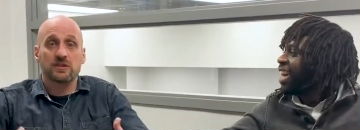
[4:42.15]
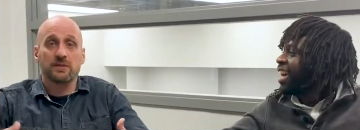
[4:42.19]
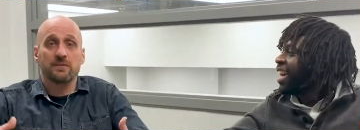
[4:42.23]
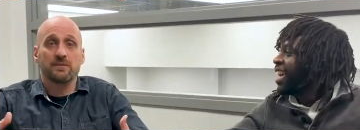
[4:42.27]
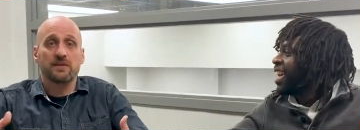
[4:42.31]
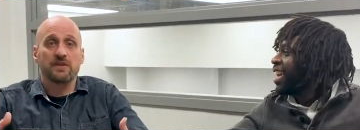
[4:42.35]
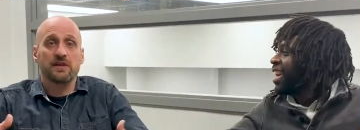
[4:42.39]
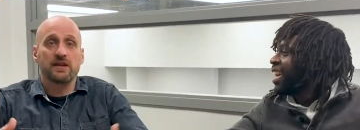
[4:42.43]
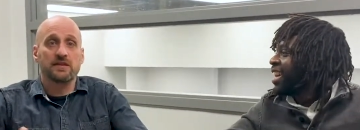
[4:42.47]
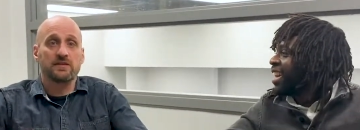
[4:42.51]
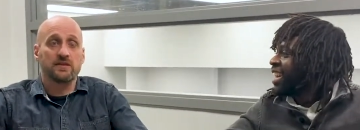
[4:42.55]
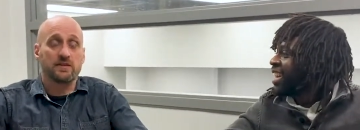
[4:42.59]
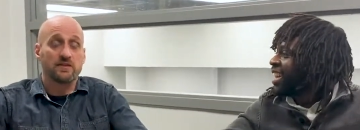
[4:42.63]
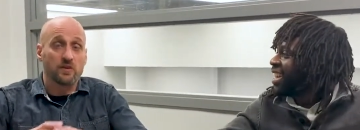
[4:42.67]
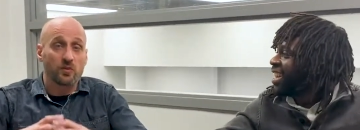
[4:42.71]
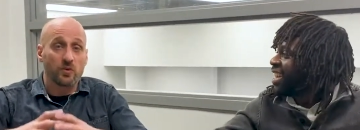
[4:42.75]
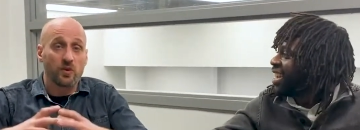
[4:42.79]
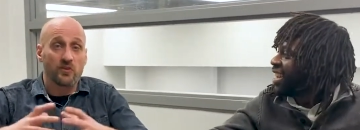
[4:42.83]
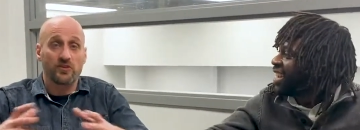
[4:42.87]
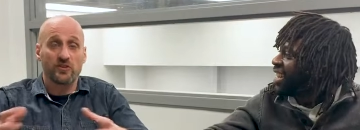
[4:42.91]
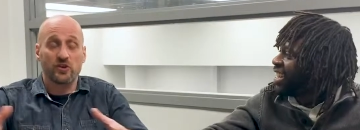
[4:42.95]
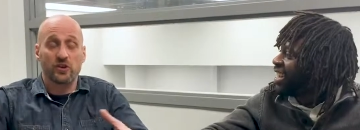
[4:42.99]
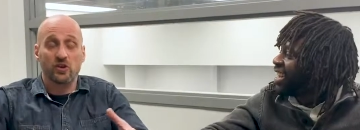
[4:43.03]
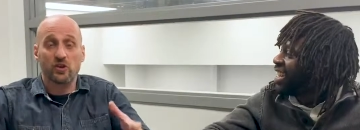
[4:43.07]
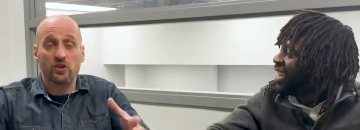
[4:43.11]
Speaker 1: complain that there
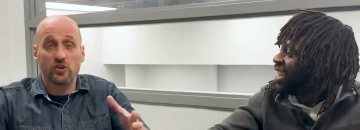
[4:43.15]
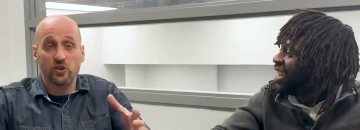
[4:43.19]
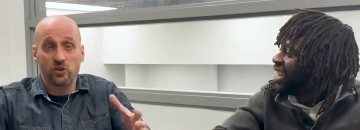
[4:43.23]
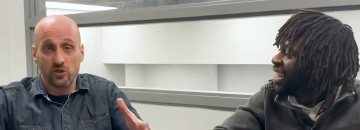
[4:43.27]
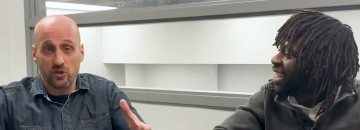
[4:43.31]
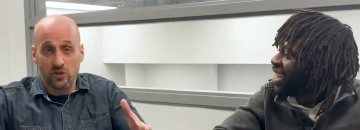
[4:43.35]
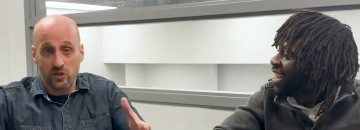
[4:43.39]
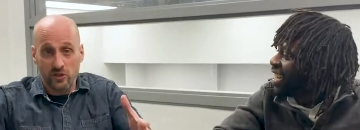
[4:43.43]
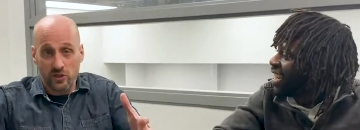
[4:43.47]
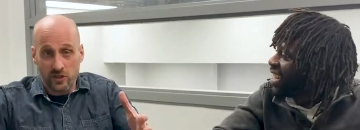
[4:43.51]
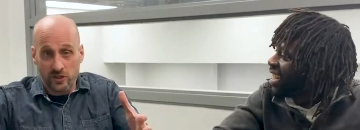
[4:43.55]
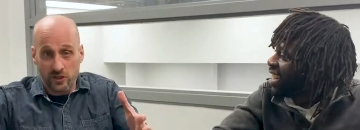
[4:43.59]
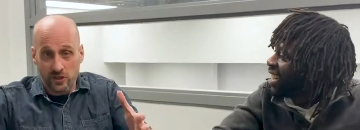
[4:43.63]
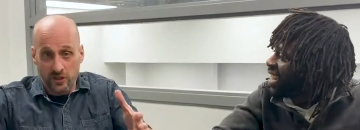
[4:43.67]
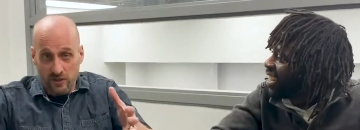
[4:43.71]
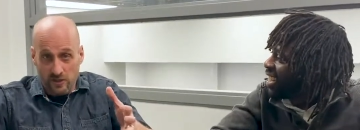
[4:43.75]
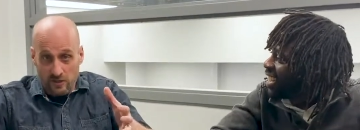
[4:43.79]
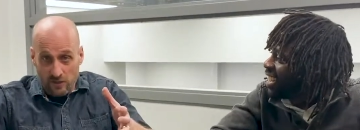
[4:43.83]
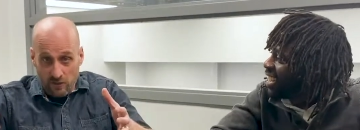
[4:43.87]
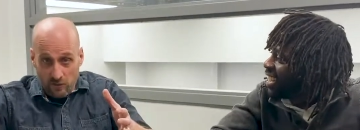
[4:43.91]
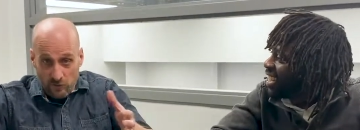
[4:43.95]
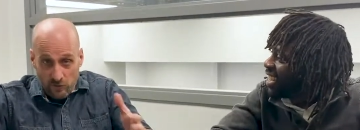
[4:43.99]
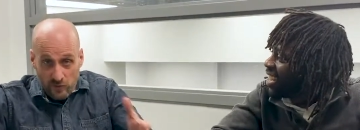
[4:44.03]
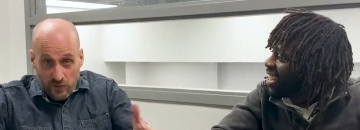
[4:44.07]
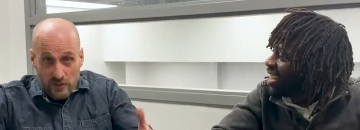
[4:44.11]
wasn't a good
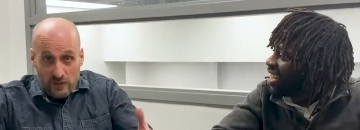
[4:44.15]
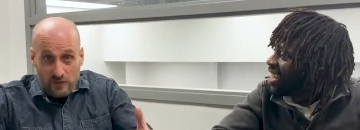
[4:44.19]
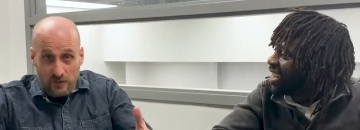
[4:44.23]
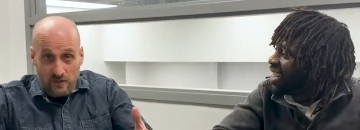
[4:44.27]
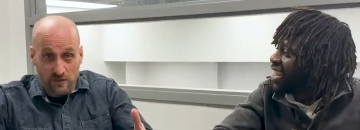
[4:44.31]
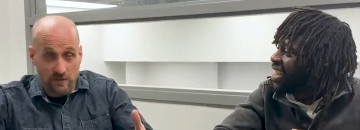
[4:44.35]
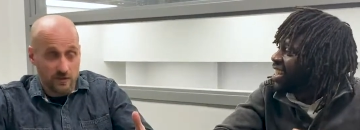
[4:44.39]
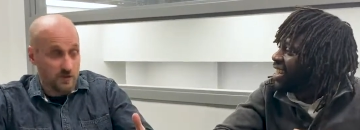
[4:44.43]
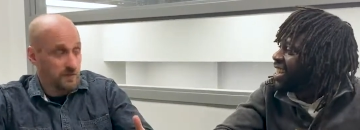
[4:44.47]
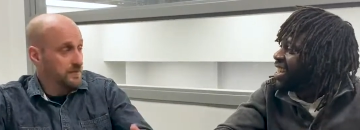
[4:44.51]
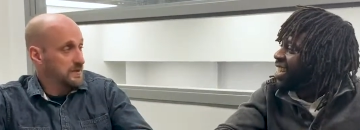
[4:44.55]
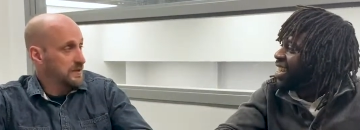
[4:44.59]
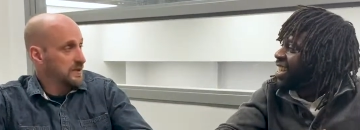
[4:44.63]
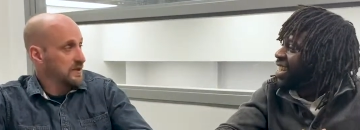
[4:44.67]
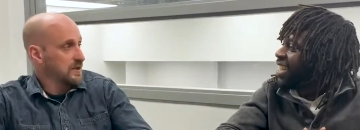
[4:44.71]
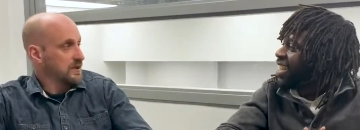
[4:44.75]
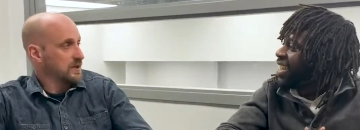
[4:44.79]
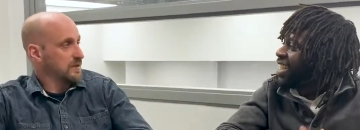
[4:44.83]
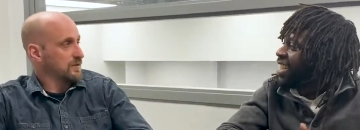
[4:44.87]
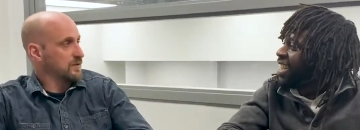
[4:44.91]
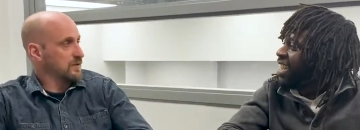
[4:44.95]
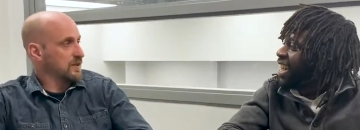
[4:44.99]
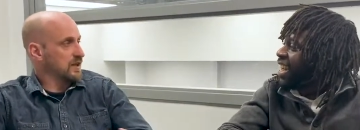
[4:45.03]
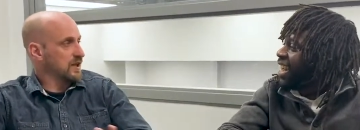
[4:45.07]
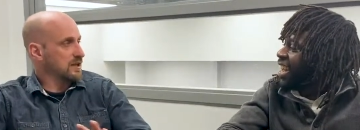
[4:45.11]
curriculum
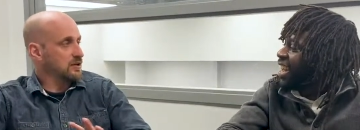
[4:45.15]
for yeah.